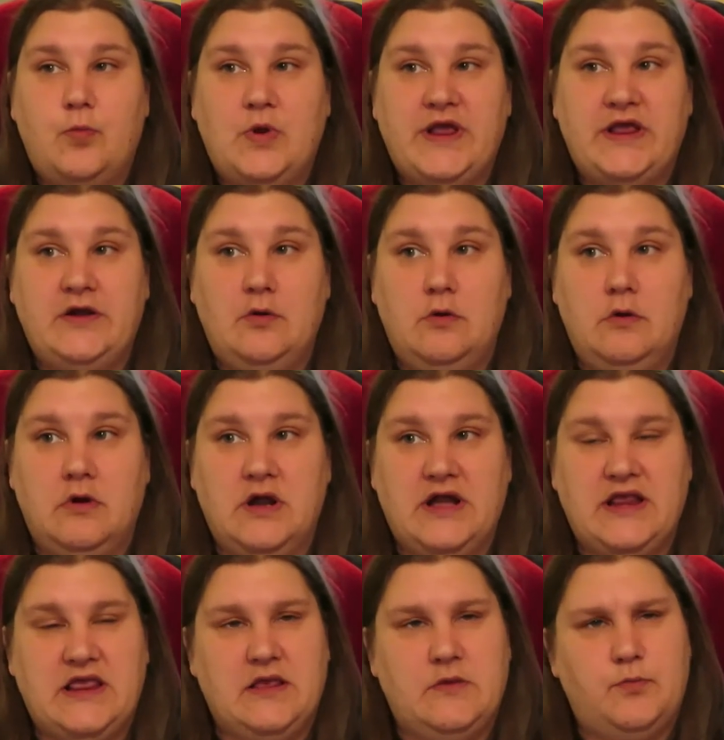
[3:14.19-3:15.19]
we had
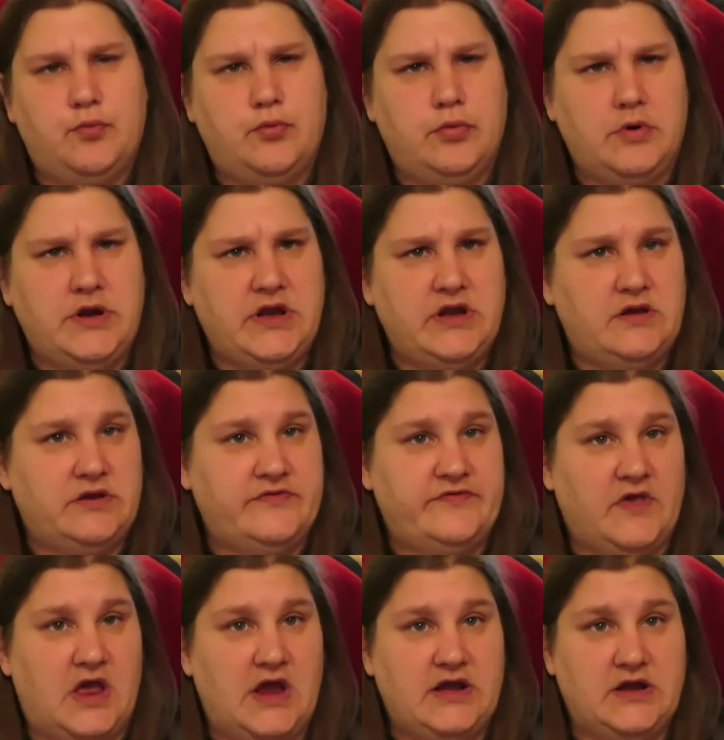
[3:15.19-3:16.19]
already
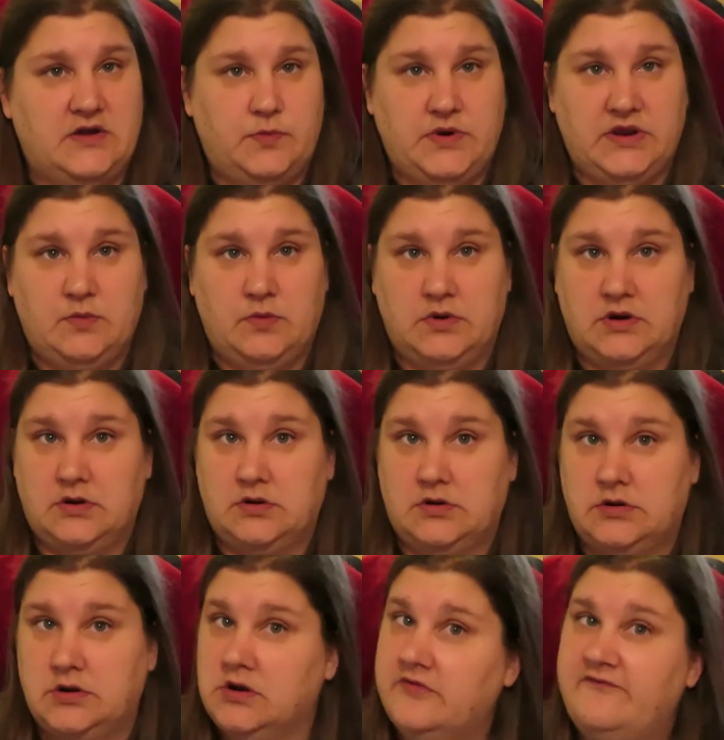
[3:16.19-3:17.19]
pre-decided we would
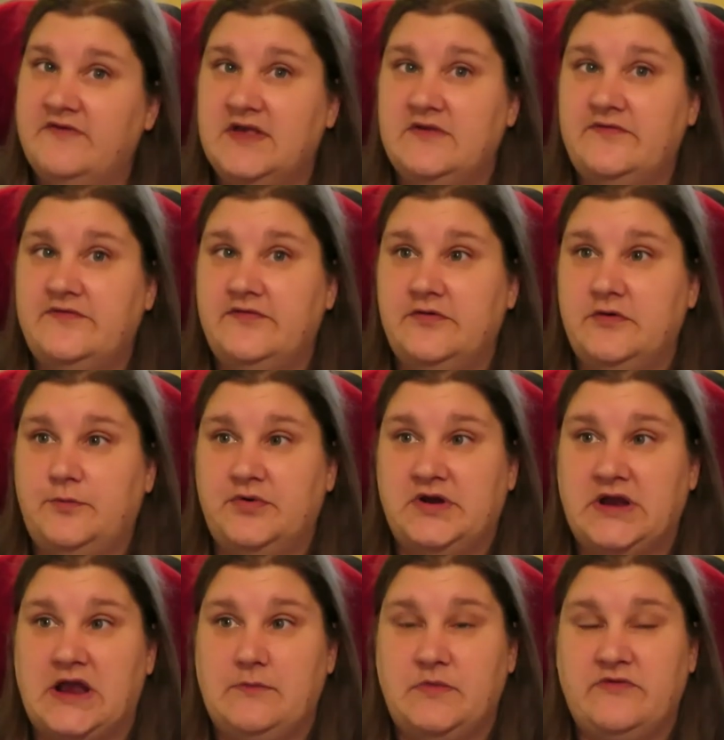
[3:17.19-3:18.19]
do things to
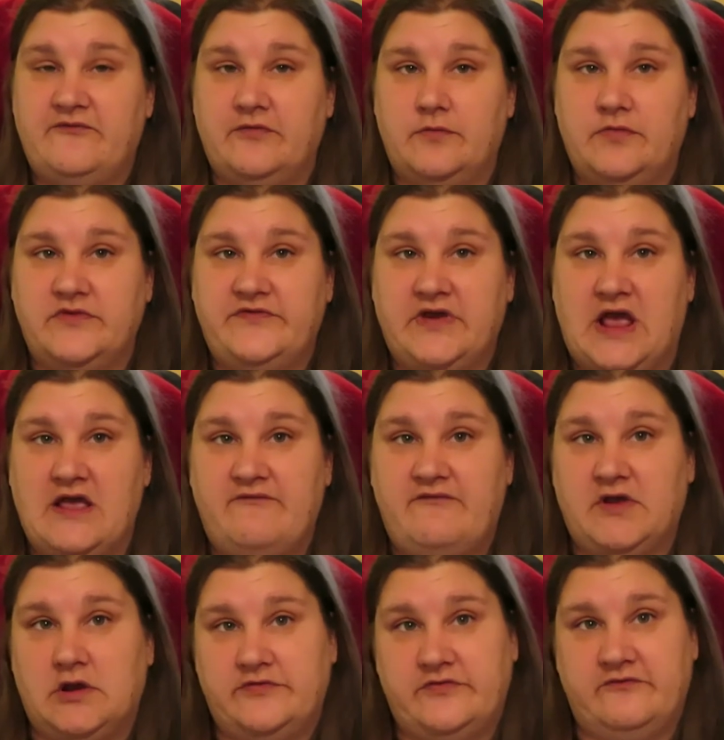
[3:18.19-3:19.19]
protect me from the chat if
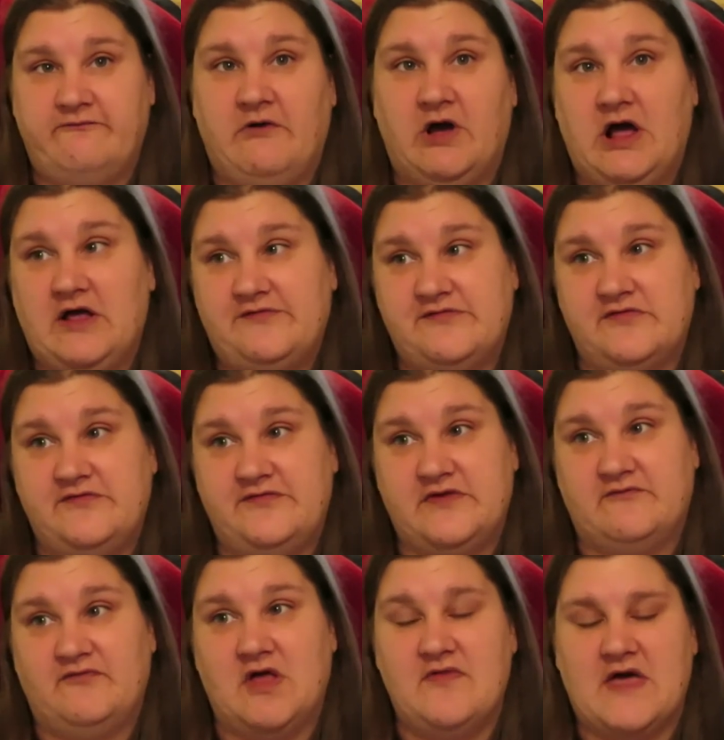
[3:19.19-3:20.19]
it goes too fast and
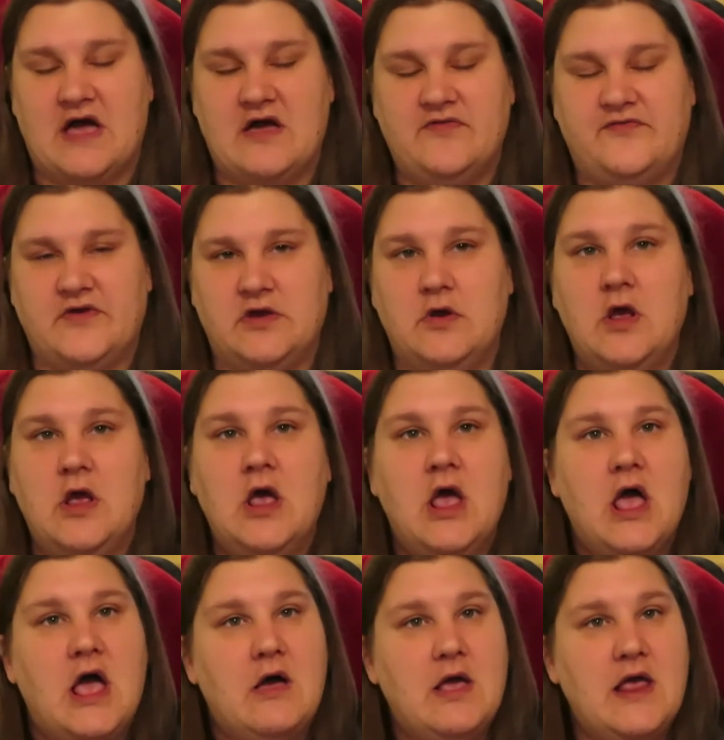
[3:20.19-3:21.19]
stuff like that so
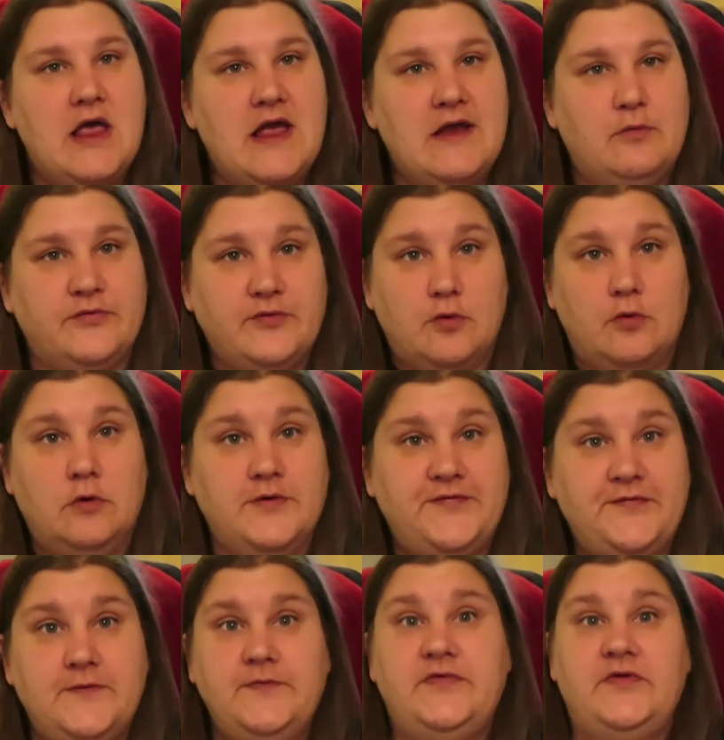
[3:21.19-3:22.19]
it was
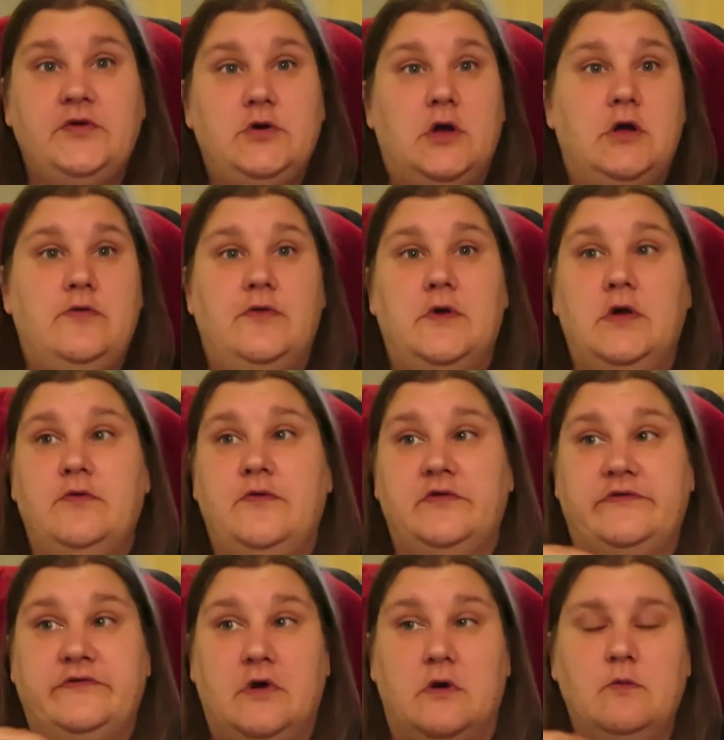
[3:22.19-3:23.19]
awesome to know though
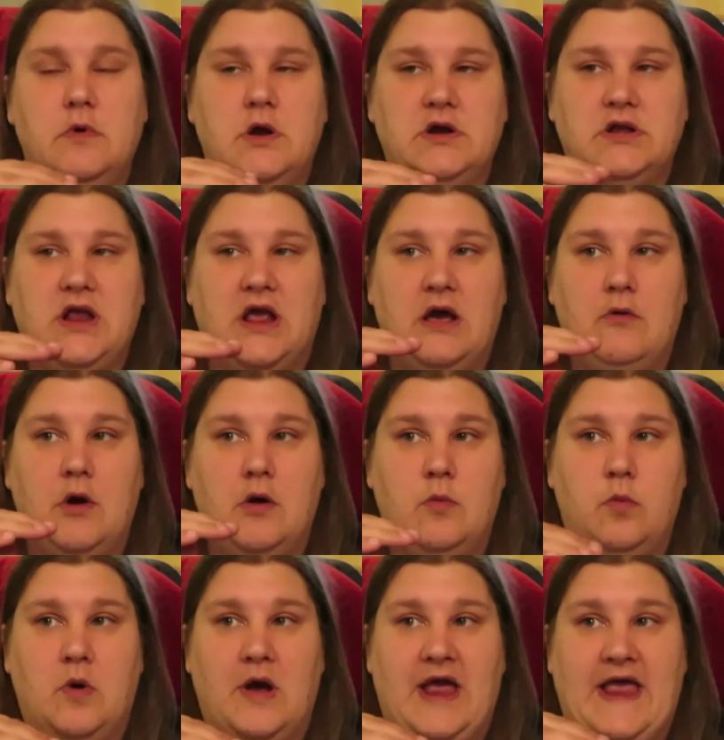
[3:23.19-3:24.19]
that John worked out a
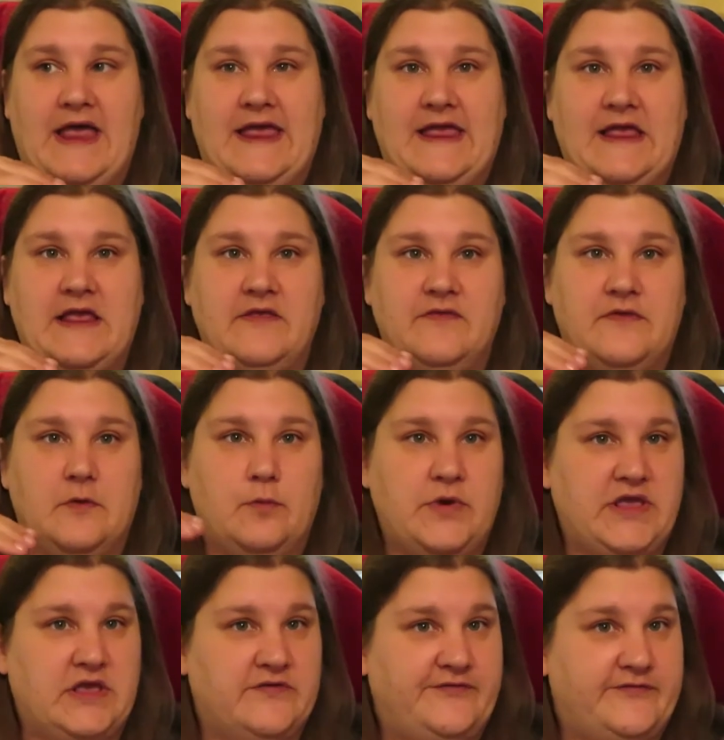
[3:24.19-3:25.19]
way that
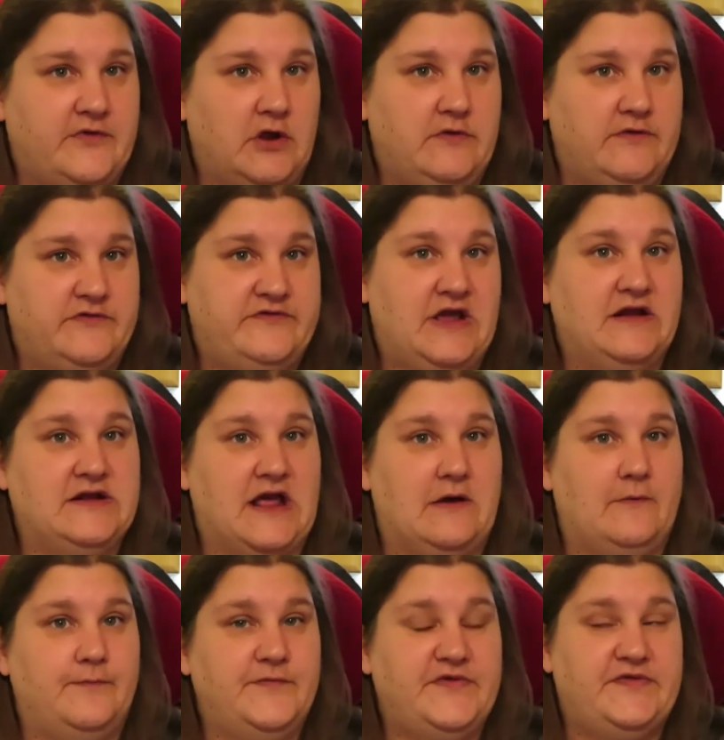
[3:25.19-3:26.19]
we could slow the chat
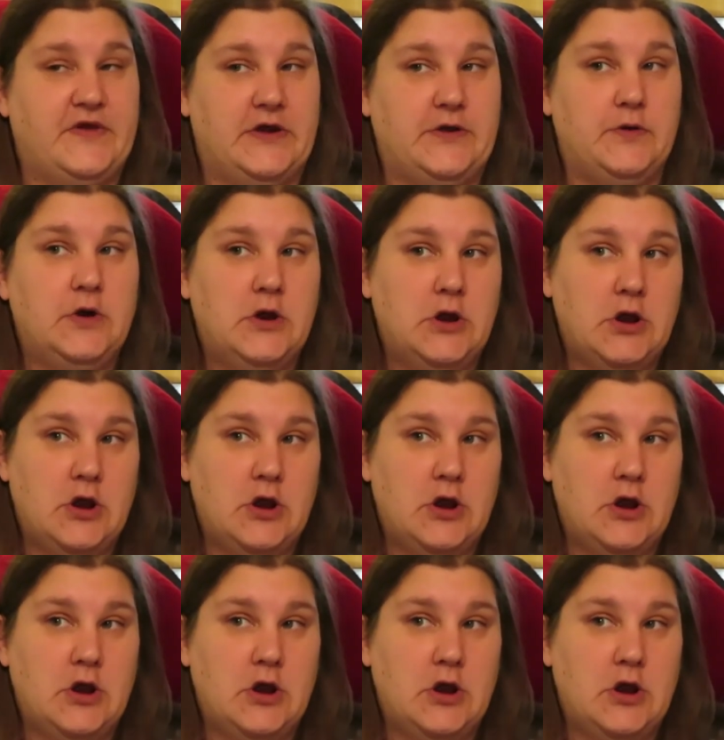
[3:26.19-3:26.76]
down so